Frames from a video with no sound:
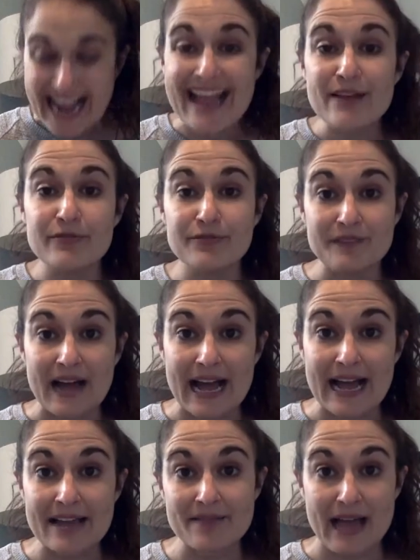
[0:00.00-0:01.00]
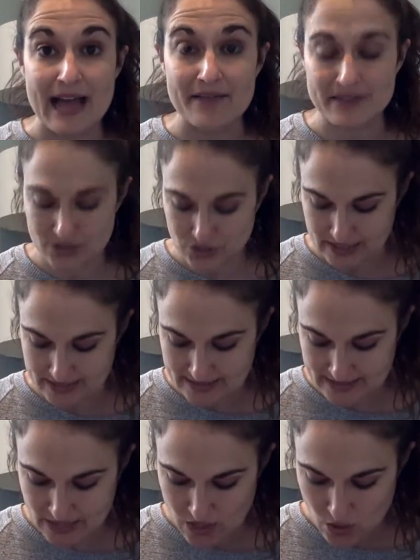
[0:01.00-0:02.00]
I have 5 1/2
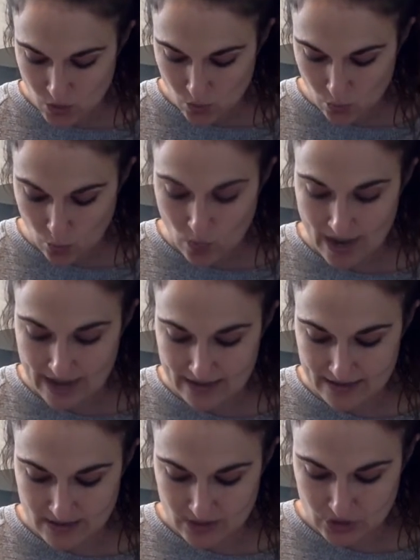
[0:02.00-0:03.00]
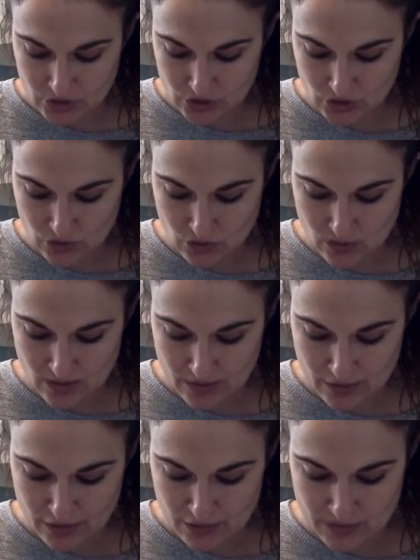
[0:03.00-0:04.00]
inches. 1, 2,
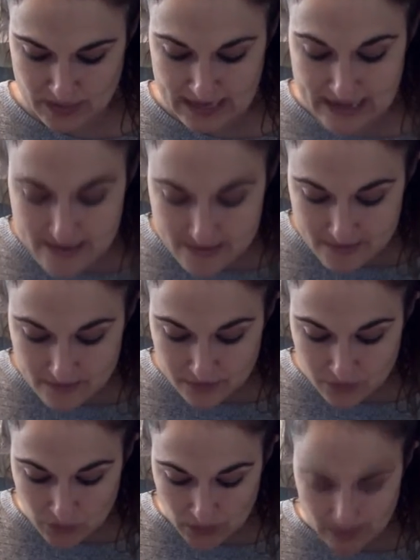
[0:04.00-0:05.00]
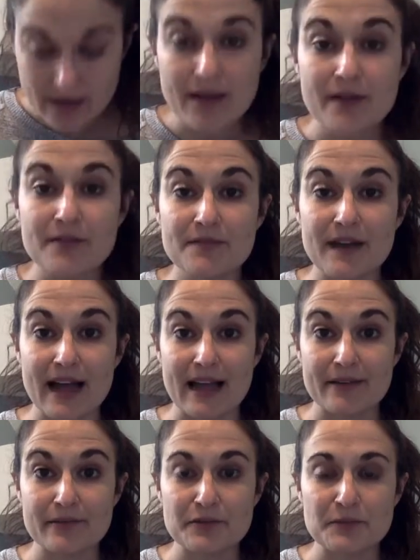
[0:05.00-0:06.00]
3, 4, 5.
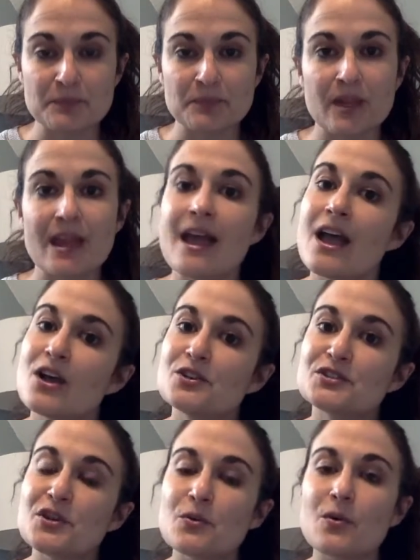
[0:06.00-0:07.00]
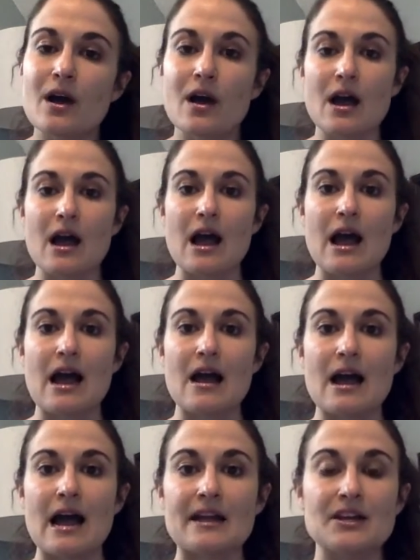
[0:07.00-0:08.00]
So
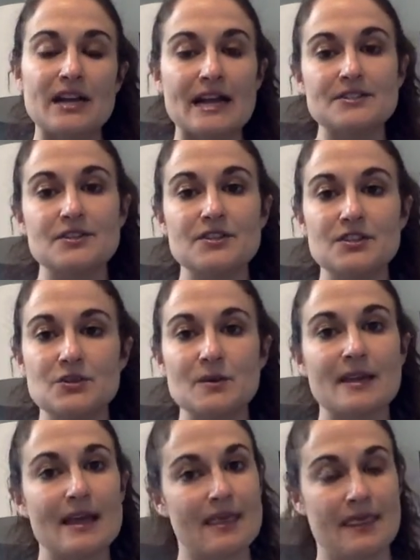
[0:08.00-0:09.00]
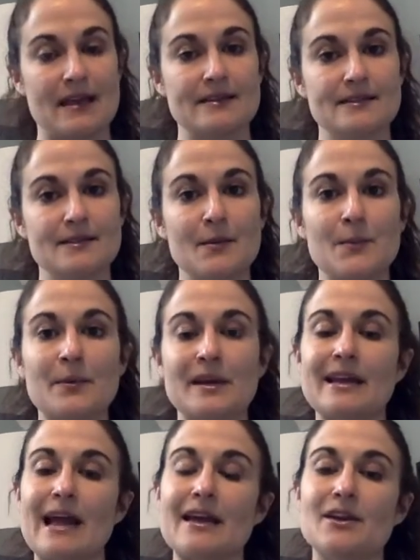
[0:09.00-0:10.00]
I could ask you to do it like this, but
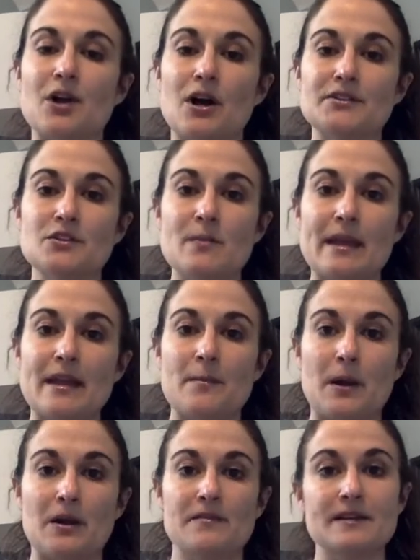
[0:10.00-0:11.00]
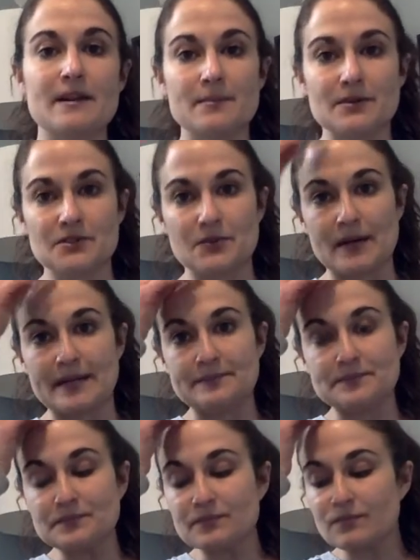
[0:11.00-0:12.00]
I could also make it part of a number story.
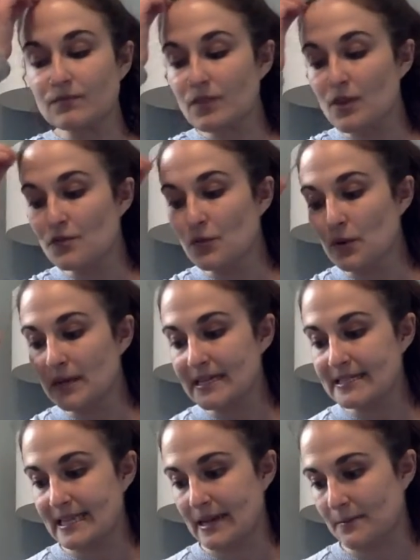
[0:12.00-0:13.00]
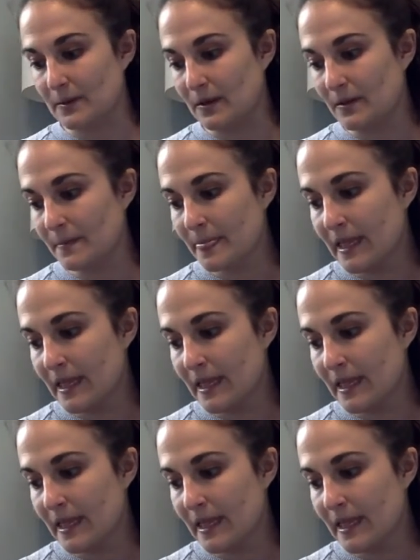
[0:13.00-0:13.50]
For example,